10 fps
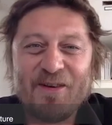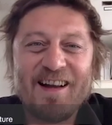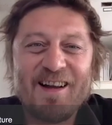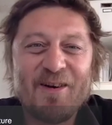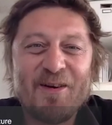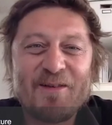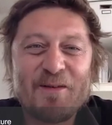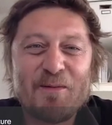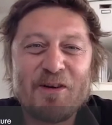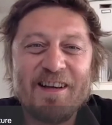Hello
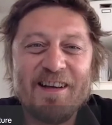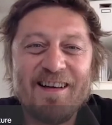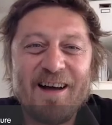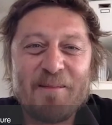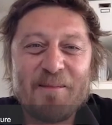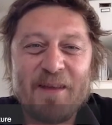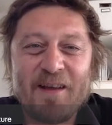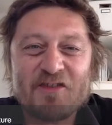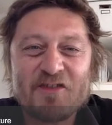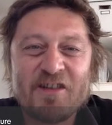everybody, I'm Pier
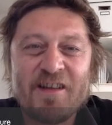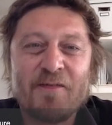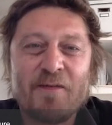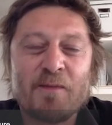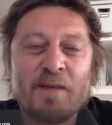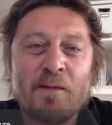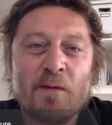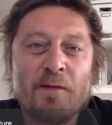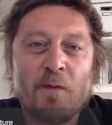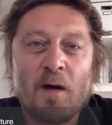Schneider from
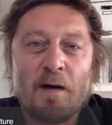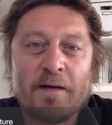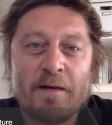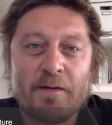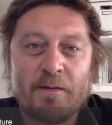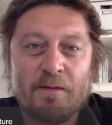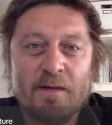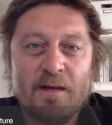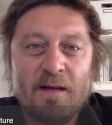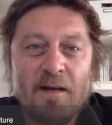1024 Architecture,
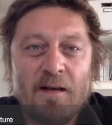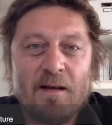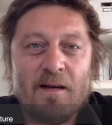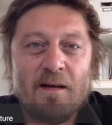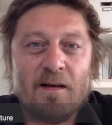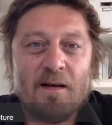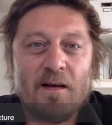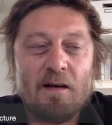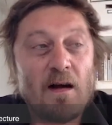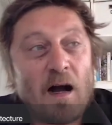
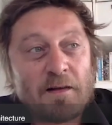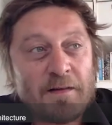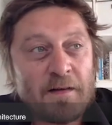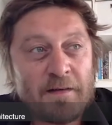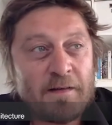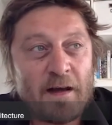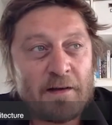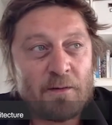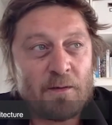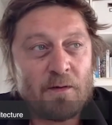artist and
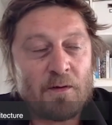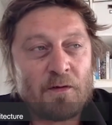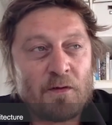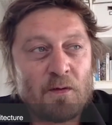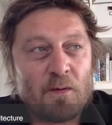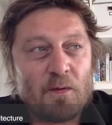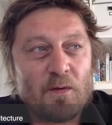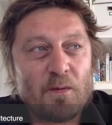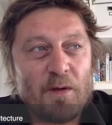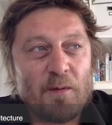designer. So
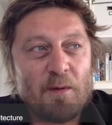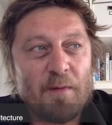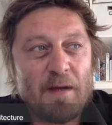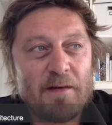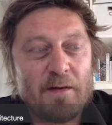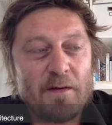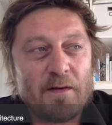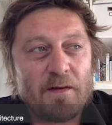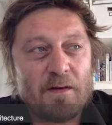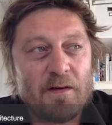we made
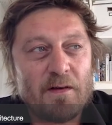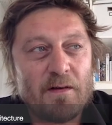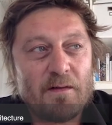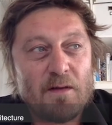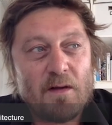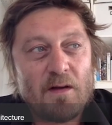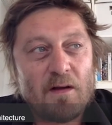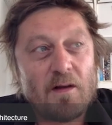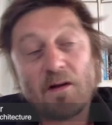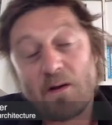
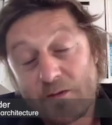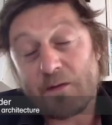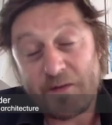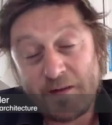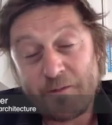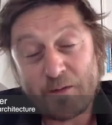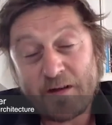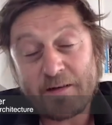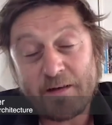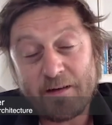lots of things for
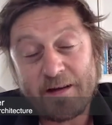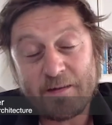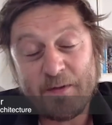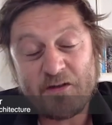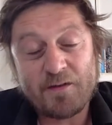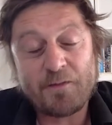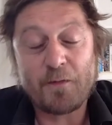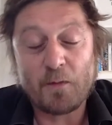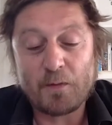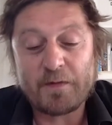that exhibition.
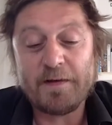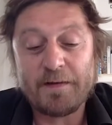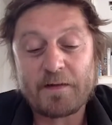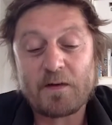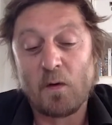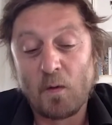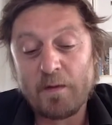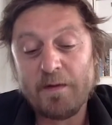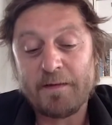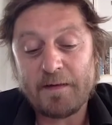First is
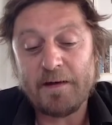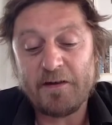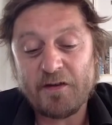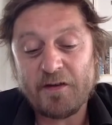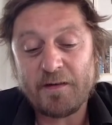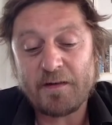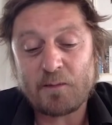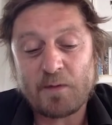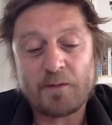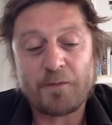core installation. That
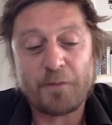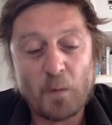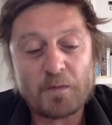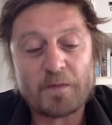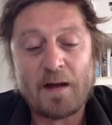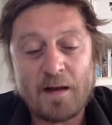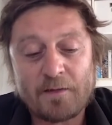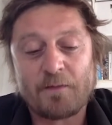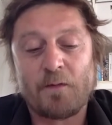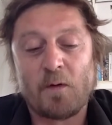was the first
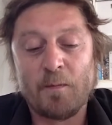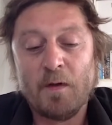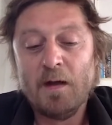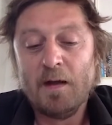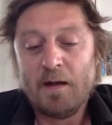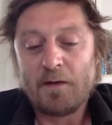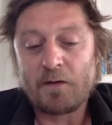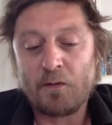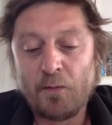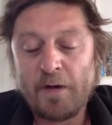ask from the
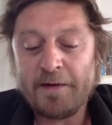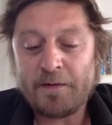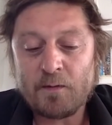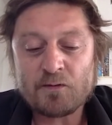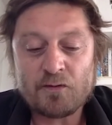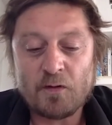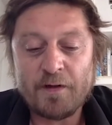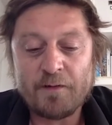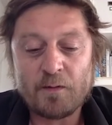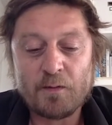curator,
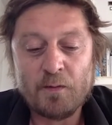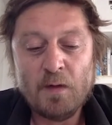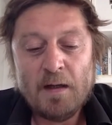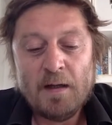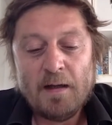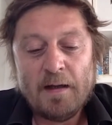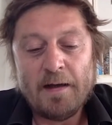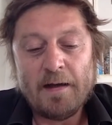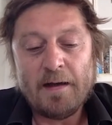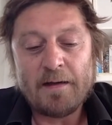Jean-Yves Leloup.
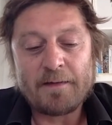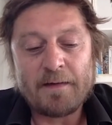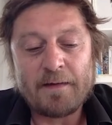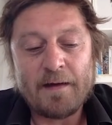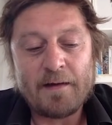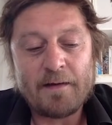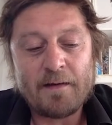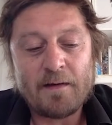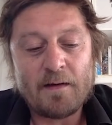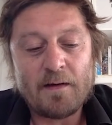And then
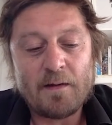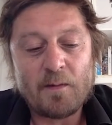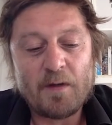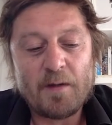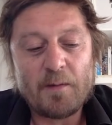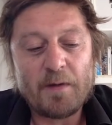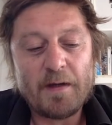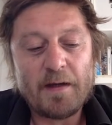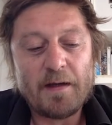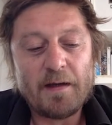
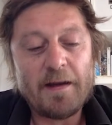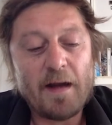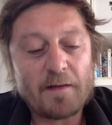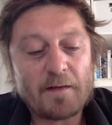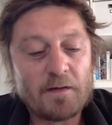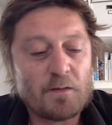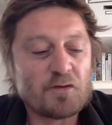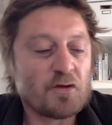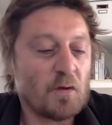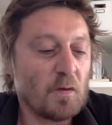he asked us to
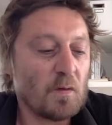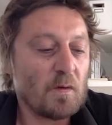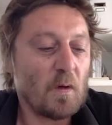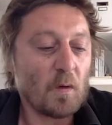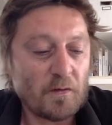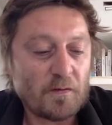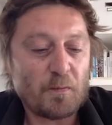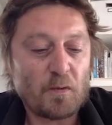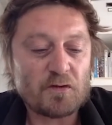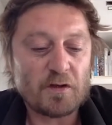show other
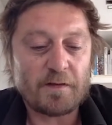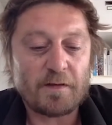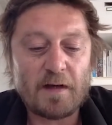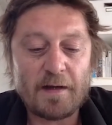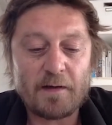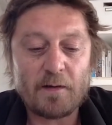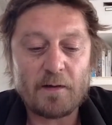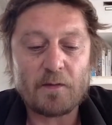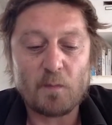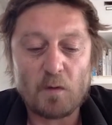projects like
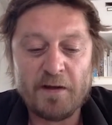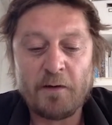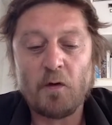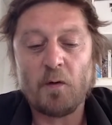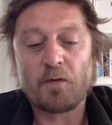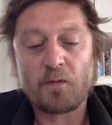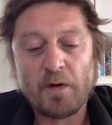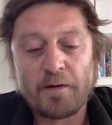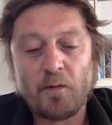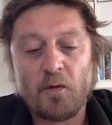the Walking Cube, the Square
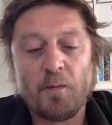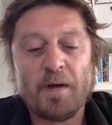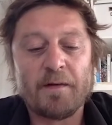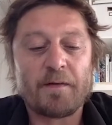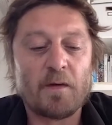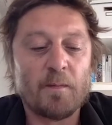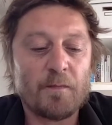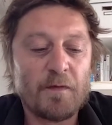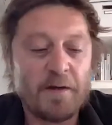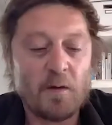Cube, and some
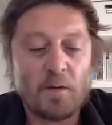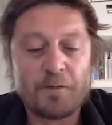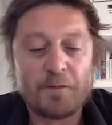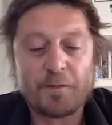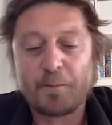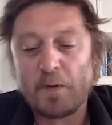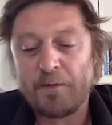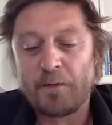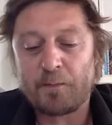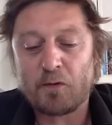video of
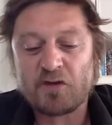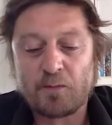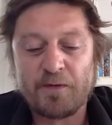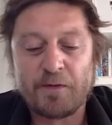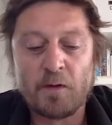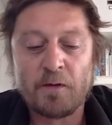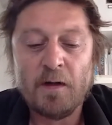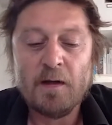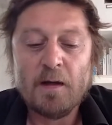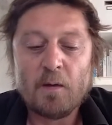previous project we've done
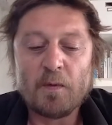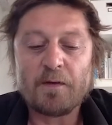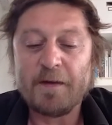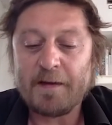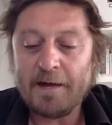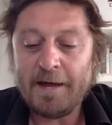with Vitalik.